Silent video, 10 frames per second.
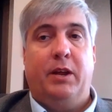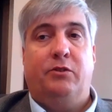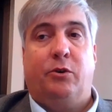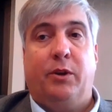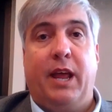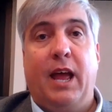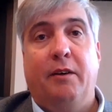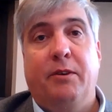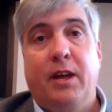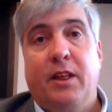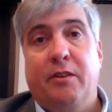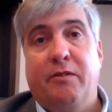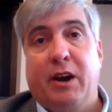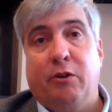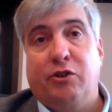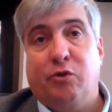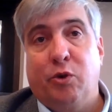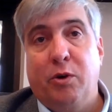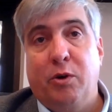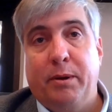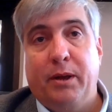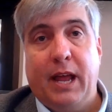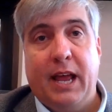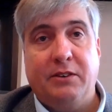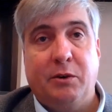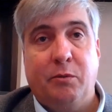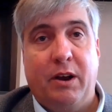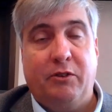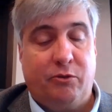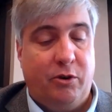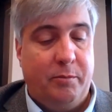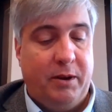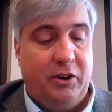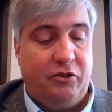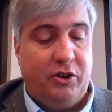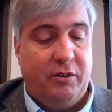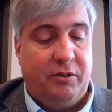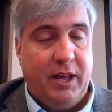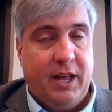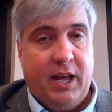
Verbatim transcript: We certainly have the Veterans Group has a restroom initiative.